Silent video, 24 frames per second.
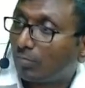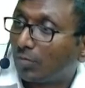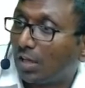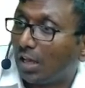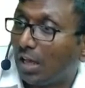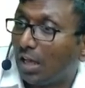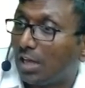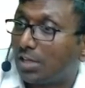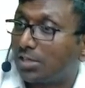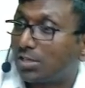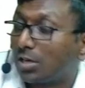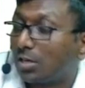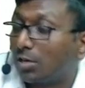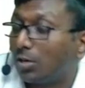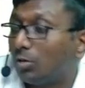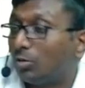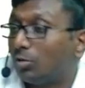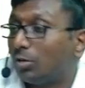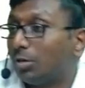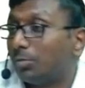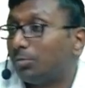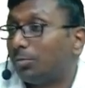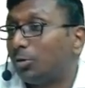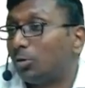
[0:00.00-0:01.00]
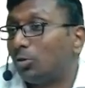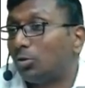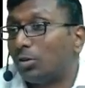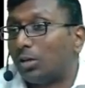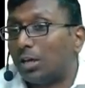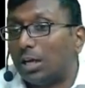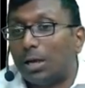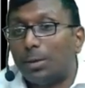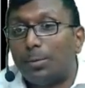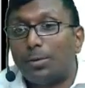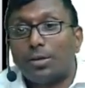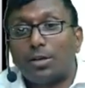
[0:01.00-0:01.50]
Cash account debit to
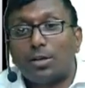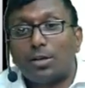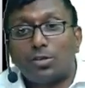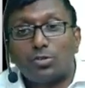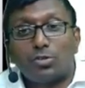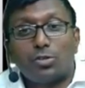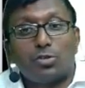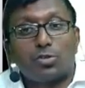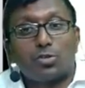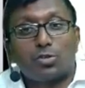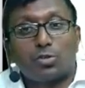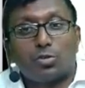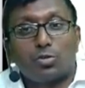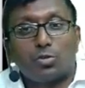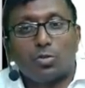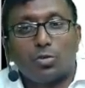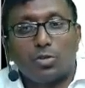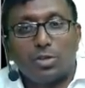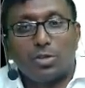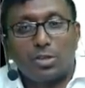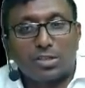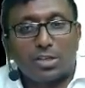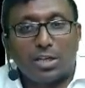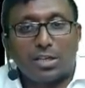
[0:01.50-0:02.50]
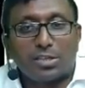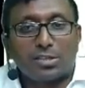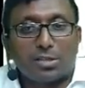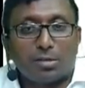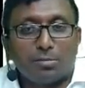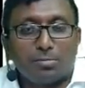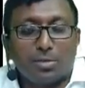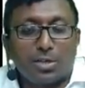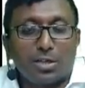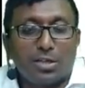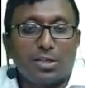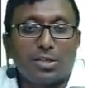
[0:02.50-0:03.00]
capital reserve you should go. It's like
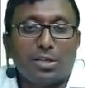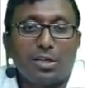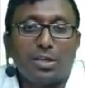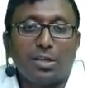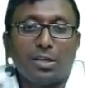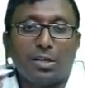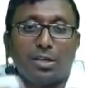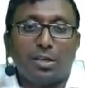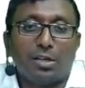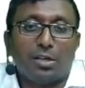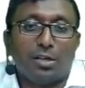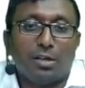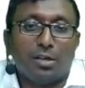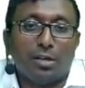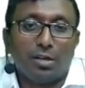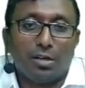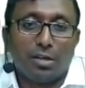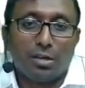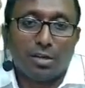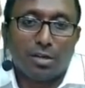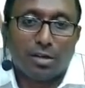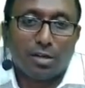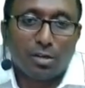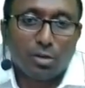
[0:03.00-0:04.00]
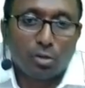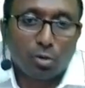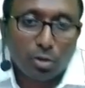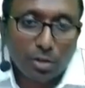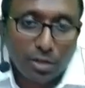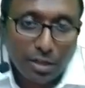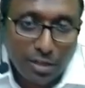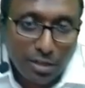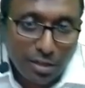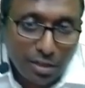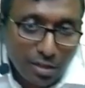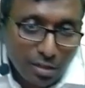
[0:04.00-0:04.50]
somebody
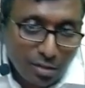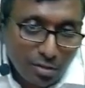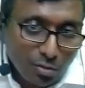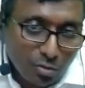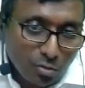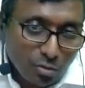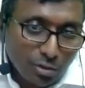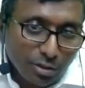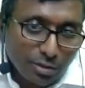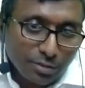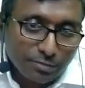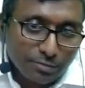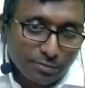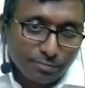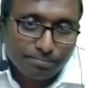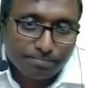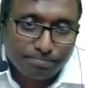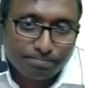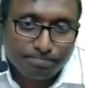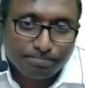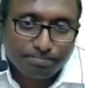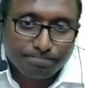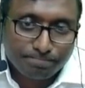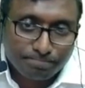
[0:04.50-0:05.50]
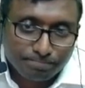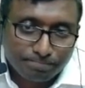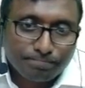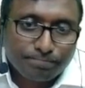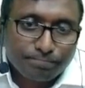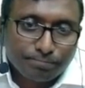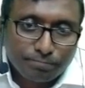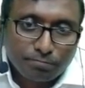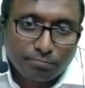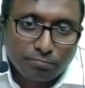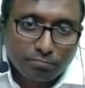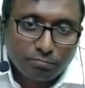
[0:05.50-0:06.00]
donating and going.
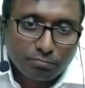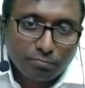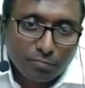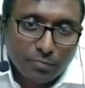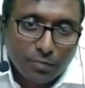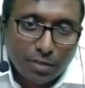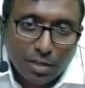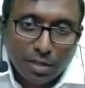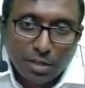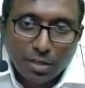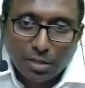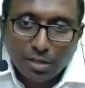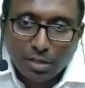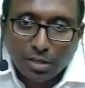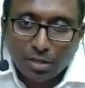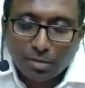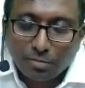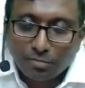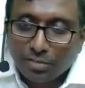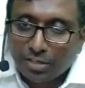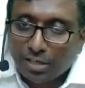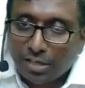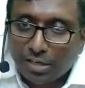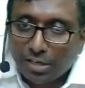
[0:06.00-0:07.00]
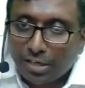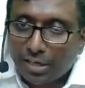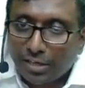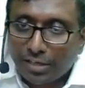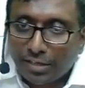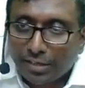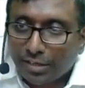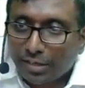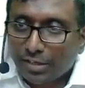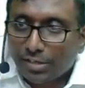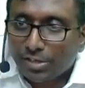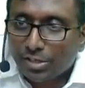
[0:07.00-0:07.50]
Correct. Na? They are not
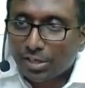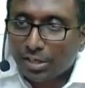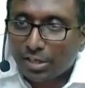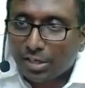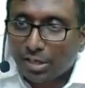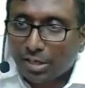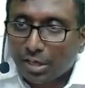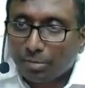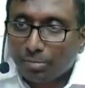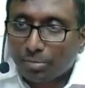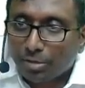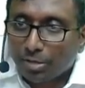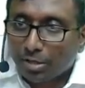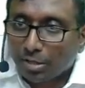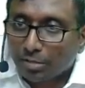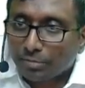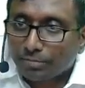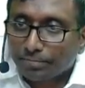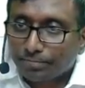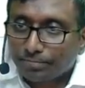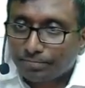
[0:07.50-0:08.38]
taking share capital.